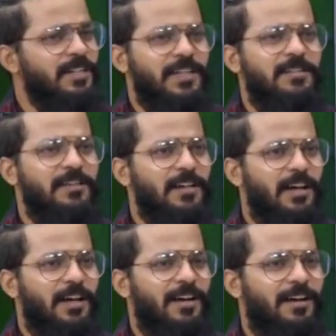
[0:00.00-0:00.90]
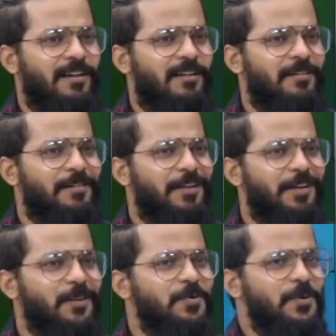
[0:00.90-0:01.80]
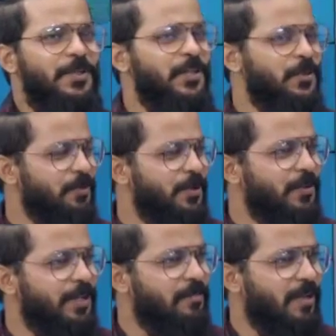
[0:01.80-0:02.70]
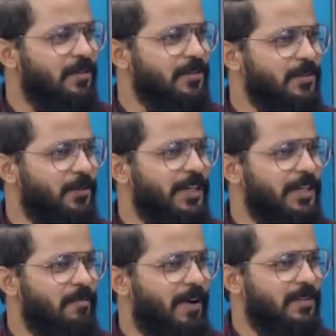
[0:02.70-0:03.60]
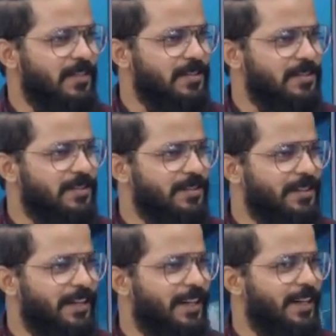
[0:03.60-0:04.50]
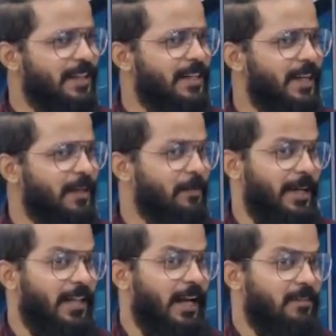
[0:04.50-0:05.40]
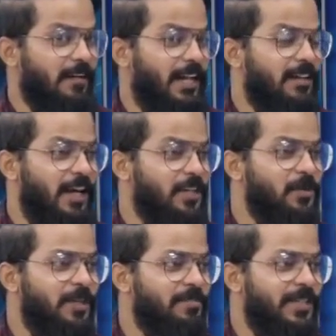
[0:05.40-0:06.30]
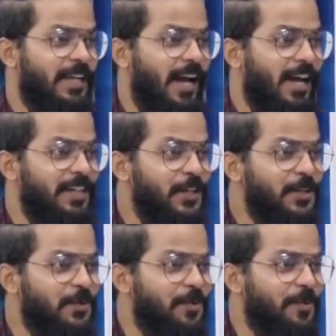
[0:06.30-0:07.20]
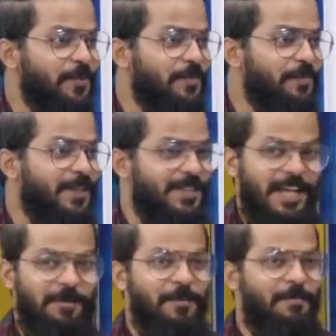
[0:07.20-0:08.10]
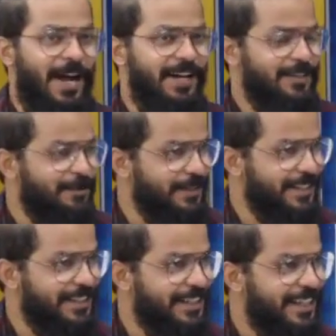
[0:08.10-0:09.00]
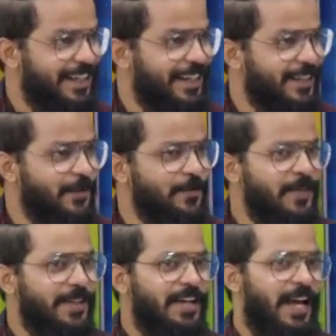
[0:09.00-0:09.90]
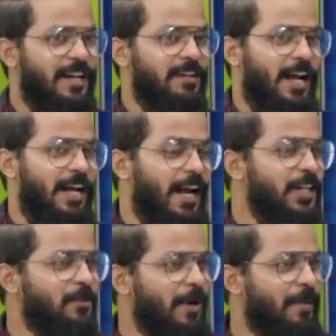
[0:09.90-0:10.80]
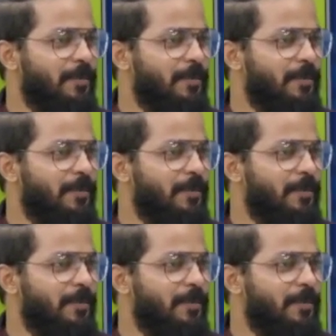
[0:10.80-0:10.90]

like, you don't need to be worried about us. Like I told them, yeah, I need to, because I'm a part of it. And I do have my.